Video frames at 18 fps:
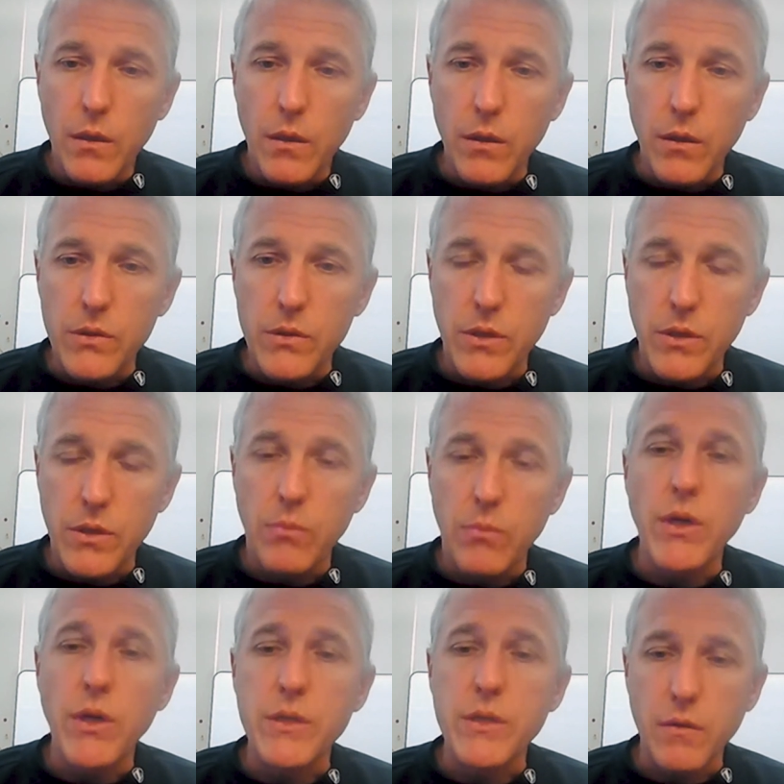there's a
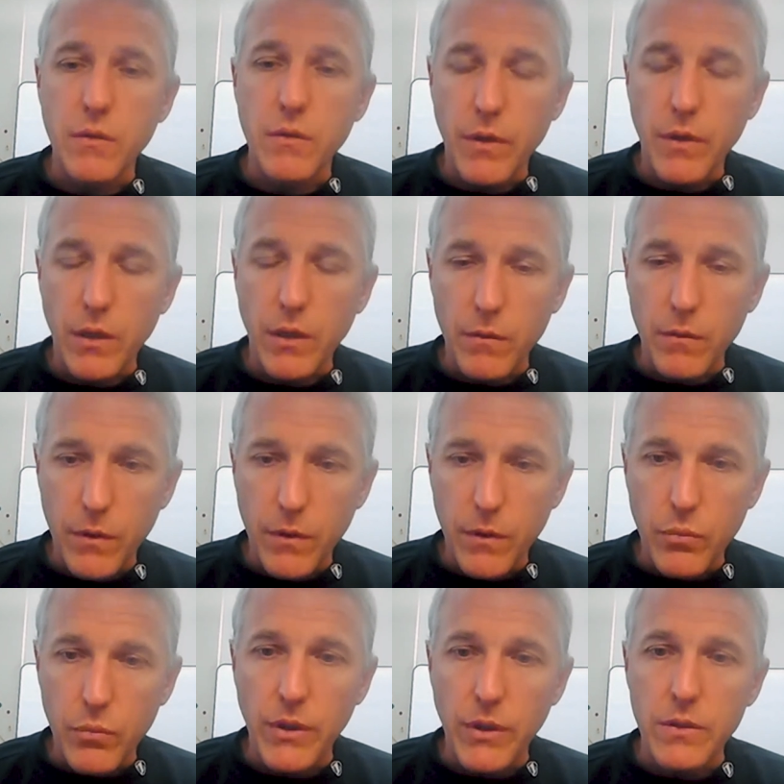pretty significant
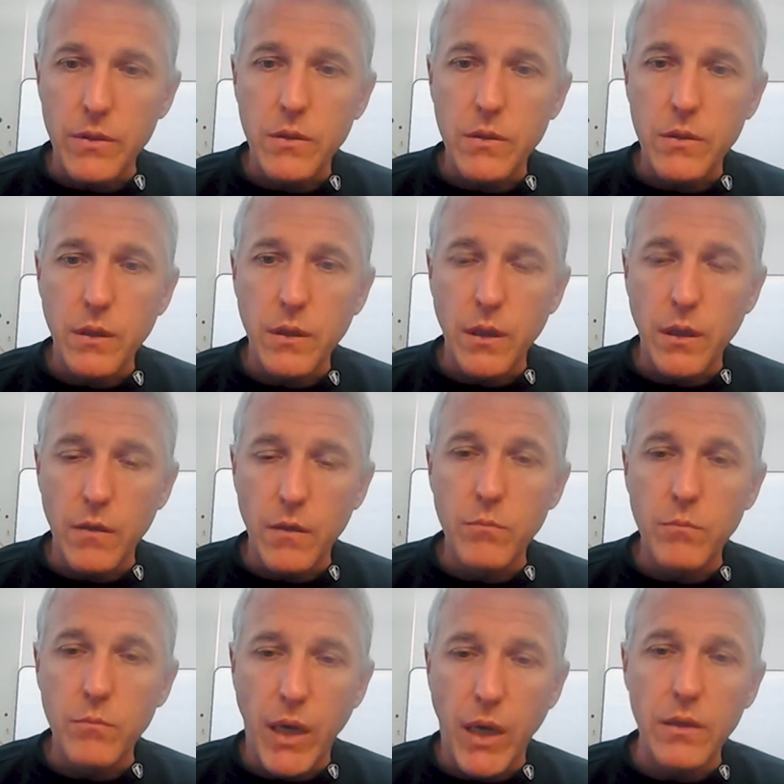footprint
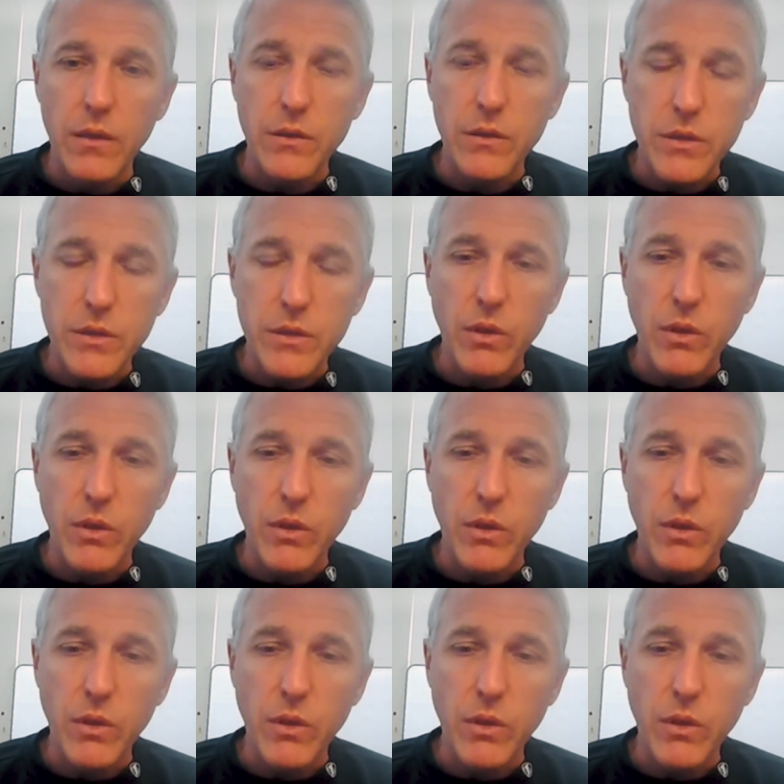of model and